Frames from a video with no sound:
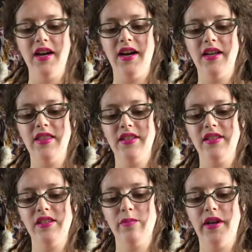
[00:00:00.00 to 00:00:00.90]
and this
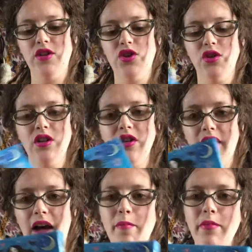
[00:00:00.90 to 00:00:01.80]
is by Jillian
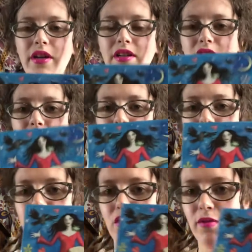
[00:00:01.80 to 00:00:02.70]
Kemp, and it's
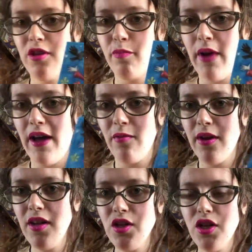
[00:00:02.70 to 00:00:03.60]
called Good Witch, Bad
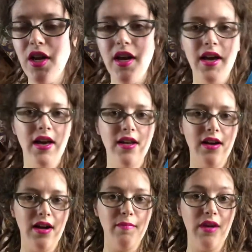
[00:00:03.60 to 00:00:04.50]
Witch, and
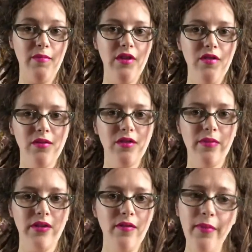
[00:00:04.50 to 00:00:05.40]
I maybe was a
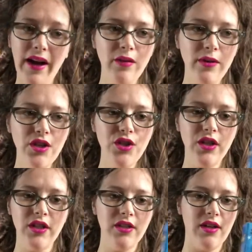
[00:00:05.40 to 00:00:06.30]
bit of a bad witch
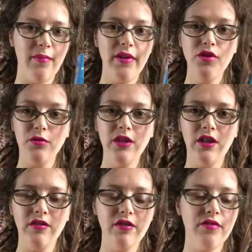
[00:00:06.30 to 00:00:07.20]
because I paid
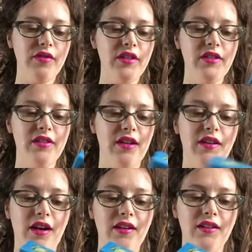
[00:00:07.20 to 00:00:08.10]
$20 for this
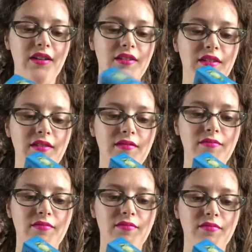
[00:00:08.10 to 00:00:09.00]
and I like didn't
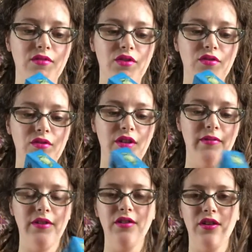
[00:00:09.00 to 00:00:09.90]
do any
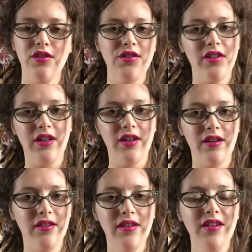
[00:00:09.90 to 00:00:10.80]
research. Again,